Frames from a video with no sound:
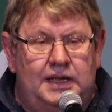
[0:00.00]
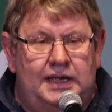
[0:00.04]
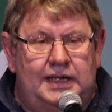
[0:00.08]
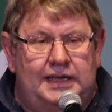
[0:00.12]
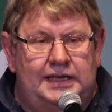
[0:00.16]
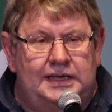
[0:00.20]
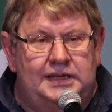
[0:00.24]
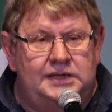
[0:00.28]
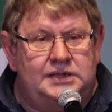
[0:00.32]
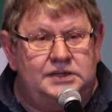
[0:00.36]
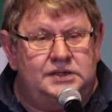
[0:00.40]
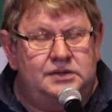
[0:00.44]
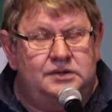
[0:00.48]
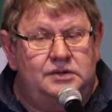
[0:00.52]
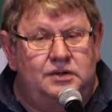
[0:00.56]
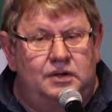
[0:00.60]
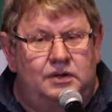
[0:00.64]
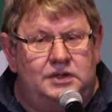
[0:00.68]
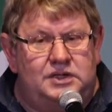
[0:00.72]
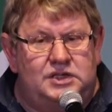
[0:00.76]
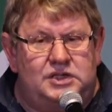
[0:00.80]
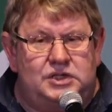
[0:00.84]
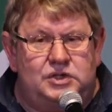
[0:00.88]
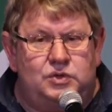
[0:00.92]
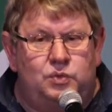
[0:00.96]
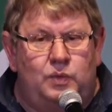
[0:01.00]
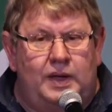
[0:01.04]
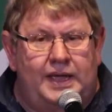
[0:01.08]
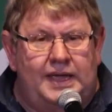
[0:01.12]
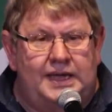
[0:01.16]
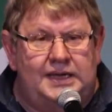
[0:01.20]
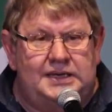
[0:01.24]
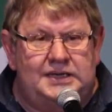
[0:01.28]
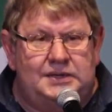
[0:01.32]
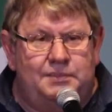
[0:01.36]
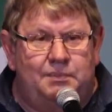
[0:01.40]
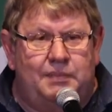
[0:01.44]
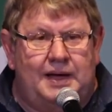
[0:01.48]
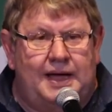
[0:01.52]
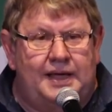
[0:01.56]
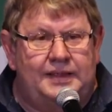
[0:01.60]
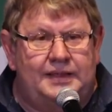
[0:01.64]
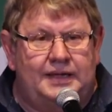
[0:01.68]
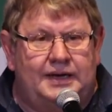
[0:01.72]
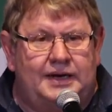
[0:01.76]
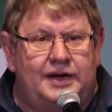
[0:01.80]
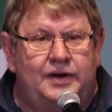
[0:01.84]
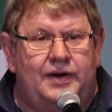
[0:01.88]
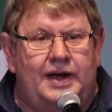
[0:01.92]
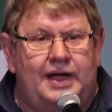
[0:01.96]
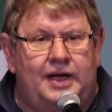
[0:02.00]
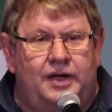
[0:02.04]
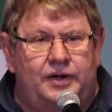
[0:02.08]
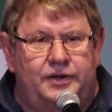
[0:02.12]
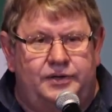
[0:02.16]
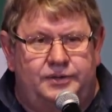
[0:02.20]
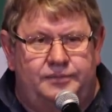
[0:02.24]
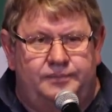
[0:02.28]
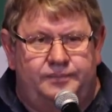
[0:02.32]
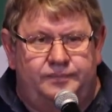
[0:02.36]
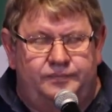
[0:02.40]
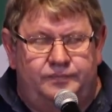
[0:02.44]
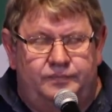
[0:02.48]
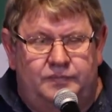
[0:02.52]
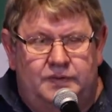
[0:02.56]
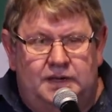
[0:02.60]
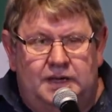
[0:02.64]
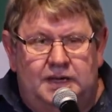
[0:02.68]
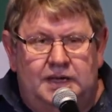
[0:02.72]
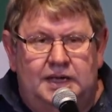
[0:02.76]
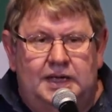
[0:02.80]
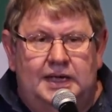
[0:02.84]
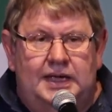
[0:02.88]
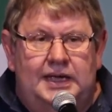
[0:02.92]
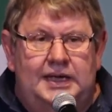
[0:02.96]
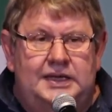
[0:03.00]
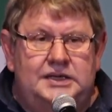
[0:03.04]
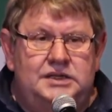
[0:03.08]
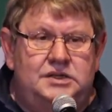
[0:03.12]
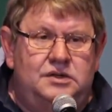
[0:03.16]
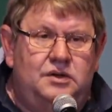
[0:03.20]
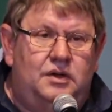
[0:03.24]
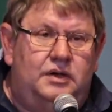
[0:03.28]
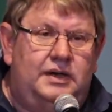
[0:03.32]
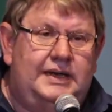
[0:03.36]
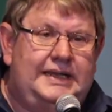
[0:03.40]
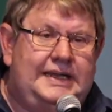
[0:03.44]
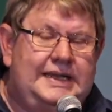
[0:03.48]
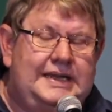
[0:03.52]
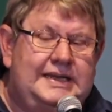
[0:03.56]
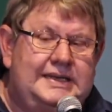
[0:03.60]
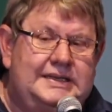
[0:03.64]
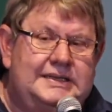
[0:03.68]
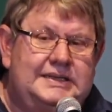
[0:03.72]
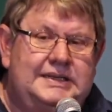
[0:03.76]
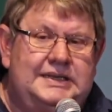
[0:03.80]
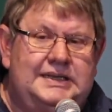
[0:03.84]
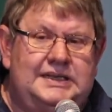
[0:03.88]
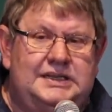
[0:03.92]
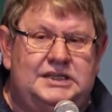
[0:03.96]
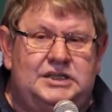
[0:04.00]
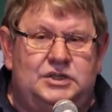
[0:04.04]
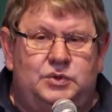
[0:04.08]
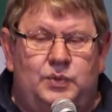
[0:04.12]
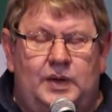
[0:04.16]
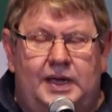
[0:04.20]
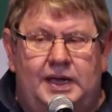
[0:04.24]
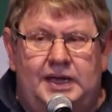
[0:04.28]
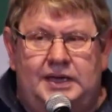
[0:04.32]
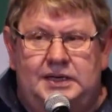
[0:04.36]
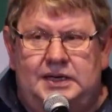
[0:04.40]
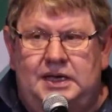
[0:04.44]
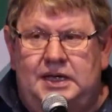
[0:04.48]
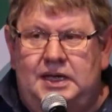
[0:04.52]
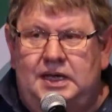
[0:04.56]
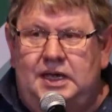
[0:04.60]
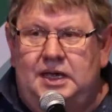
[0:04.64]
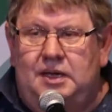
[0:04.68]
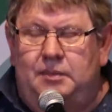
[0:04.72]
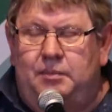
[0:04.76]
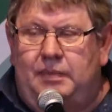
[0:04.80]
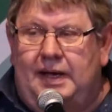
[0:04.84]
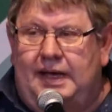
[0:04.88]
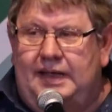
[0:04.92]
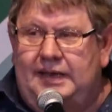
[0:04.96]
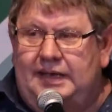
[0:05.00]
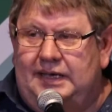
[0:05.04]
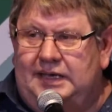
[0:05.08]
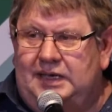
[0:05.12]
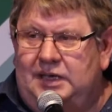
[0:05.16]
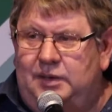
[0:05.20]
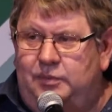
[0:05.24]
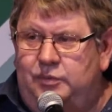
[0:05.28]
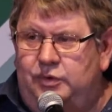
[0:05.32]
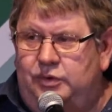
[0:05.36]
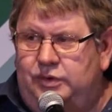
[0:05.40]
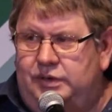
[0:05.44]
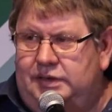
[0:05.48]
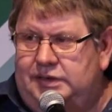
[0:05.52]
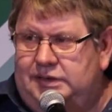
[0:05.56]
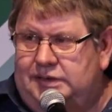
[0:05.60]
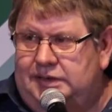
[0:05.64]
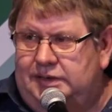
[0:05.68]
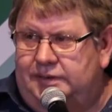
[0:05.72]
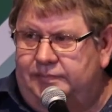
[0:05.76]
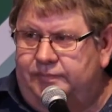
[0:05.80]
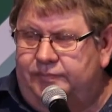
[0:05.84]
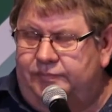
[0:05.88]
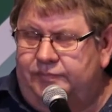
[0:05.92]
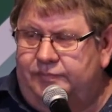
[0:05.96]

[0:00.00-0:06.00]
He is not swayed by the crowd. He's not easily swayed by the community.